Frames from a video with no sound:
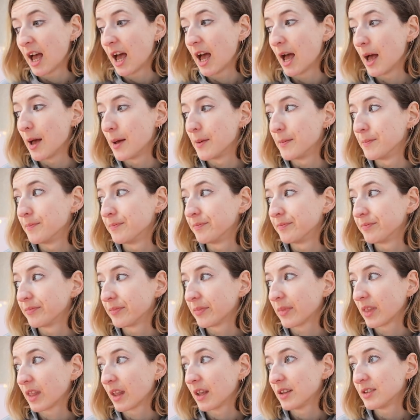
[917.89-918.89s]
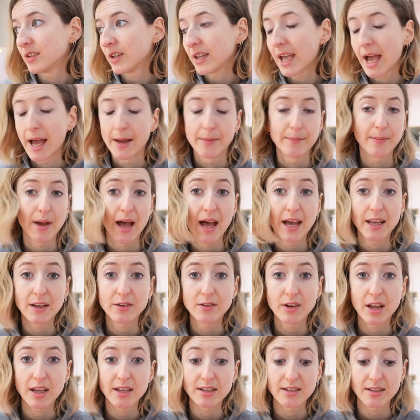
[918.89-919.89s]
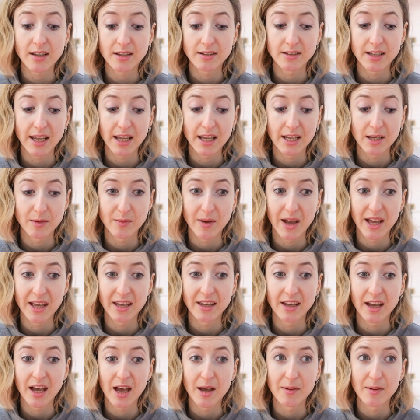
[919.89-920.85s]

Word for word: Um, so yeah, I had a nice Sunday anyway.